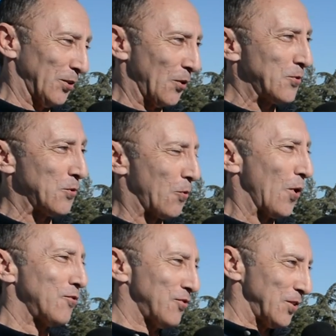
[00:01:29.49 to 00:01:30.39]
And those who
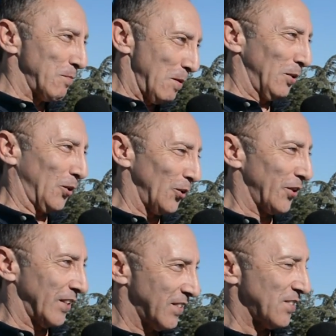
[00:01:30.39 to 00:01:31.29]
question the biblical
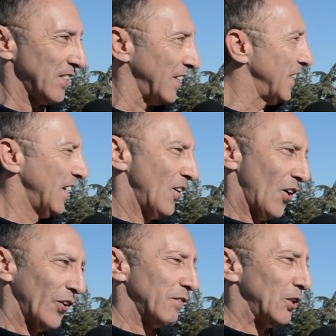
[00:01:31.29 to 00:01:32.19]
authenticity,
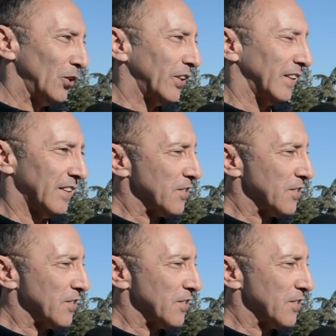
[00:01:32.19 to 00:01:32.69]
all you have to look at